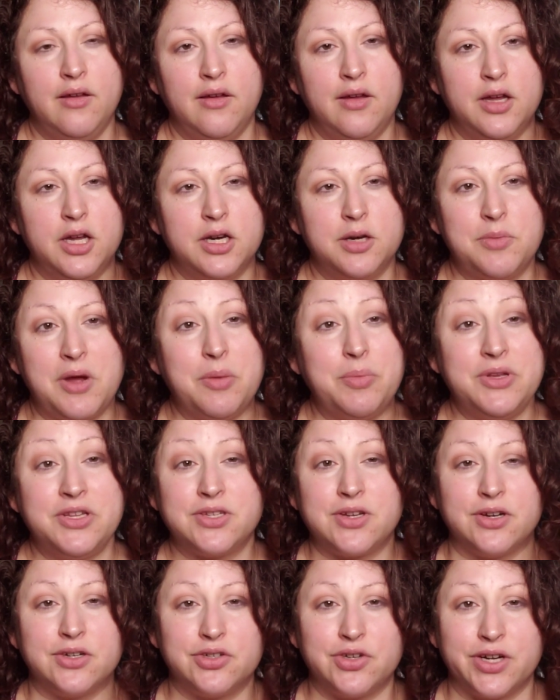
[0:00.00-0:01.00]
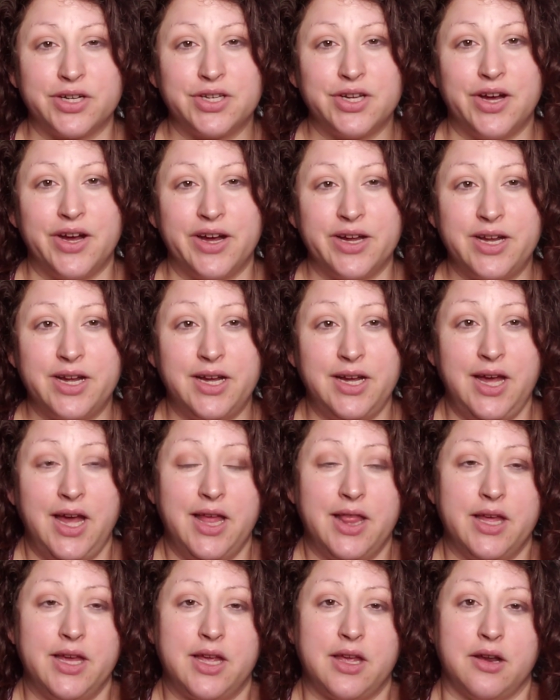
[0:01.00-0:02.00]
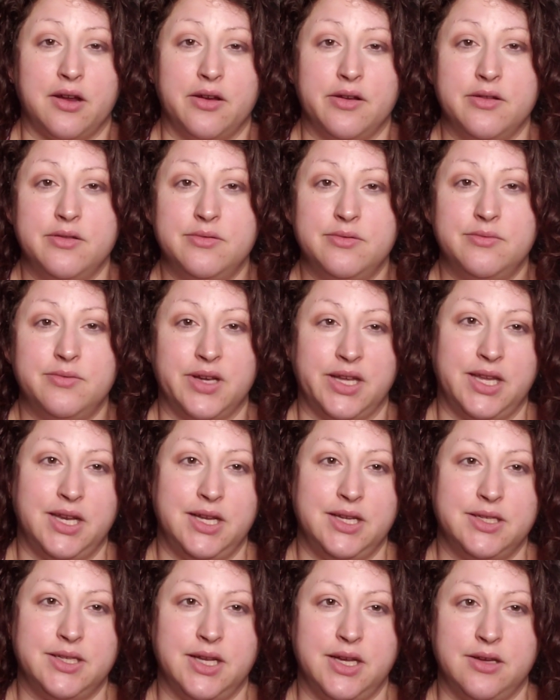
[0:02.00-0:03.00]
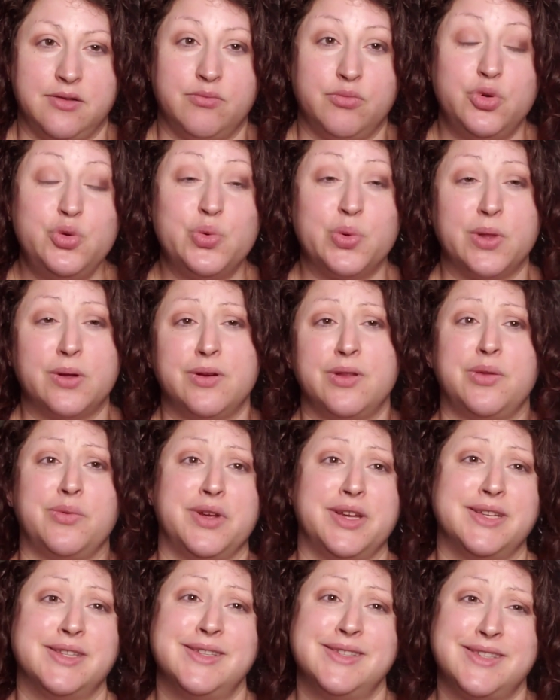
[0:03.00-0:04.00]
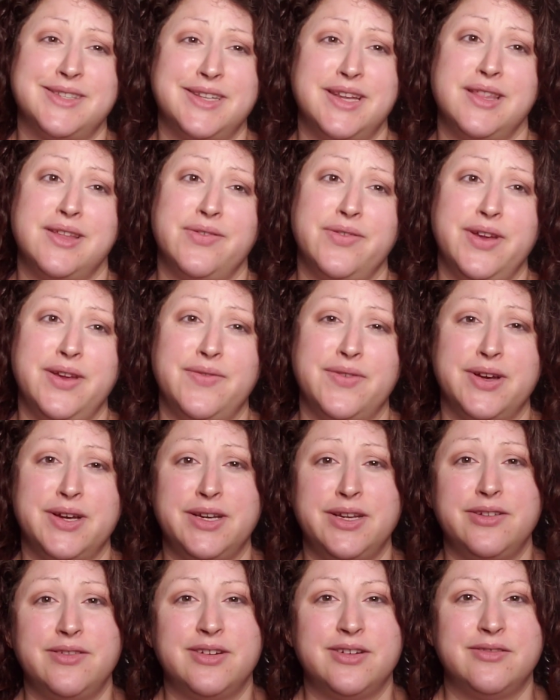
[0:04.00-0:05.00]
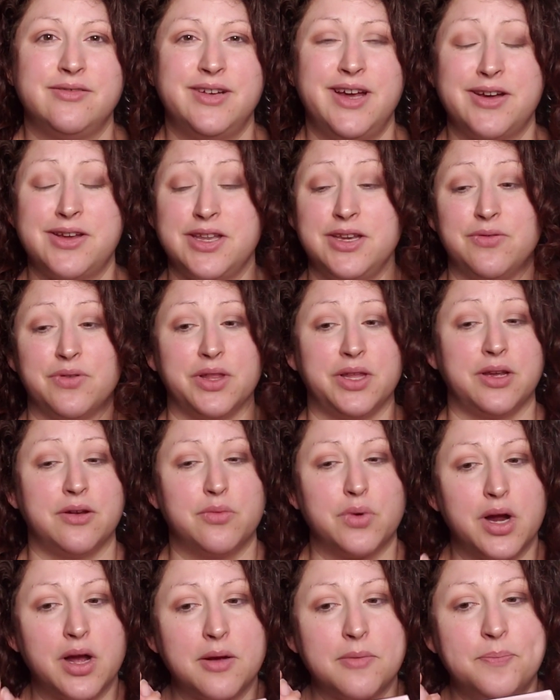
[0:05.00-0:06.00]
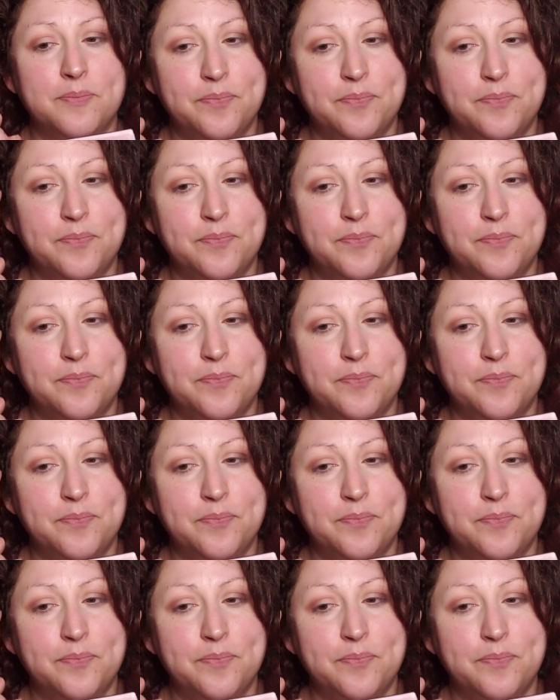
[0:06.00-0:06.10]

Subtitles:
There might be Star Trek talk. I like it all. What can I say? Ooh, Lord of the Rings. It's another favorite, you know. How can you really go wrong?